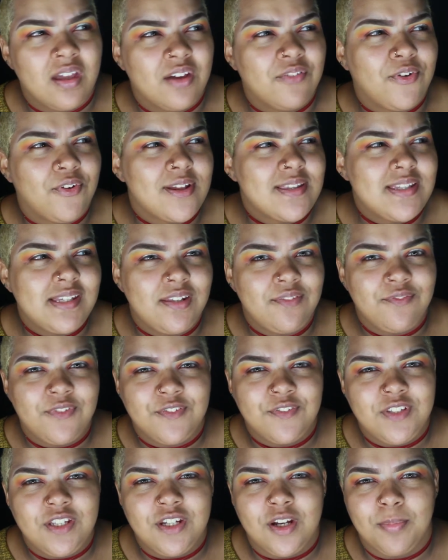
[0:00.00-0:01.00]
14 and
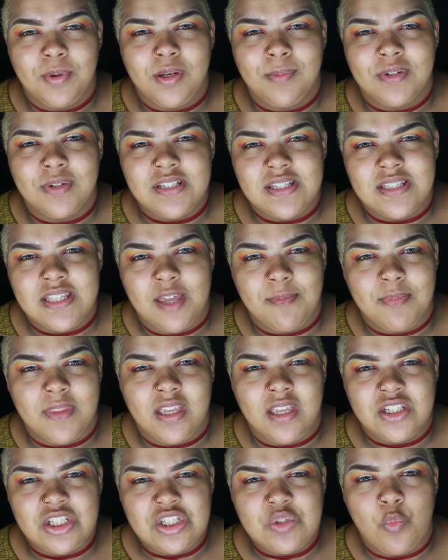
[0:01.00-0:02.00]
15 are pretty much the same
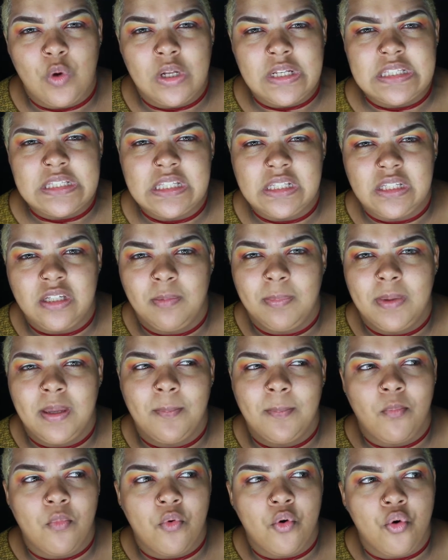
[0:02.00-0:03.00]
thing, just one is a little bit
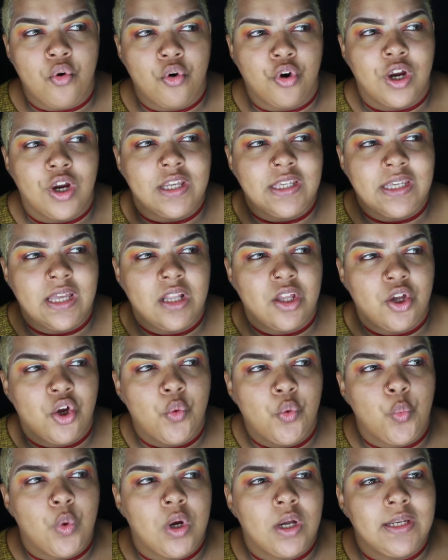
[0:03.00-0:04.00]
more
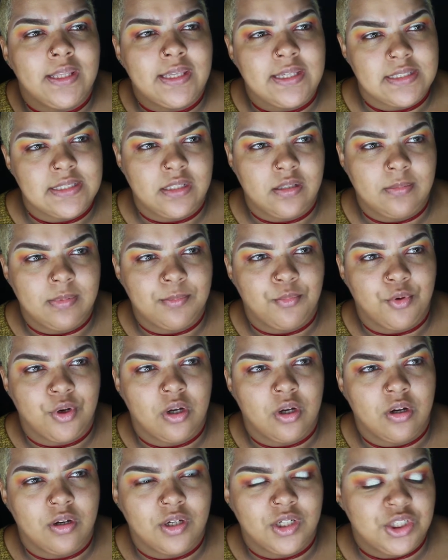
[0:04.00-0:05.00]
yellow, one is a little bit more
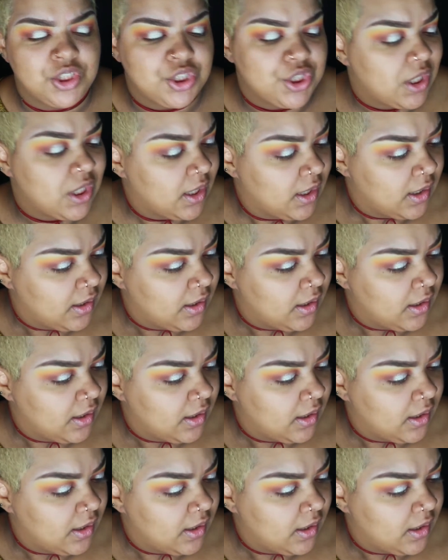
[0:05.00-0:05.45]
orange.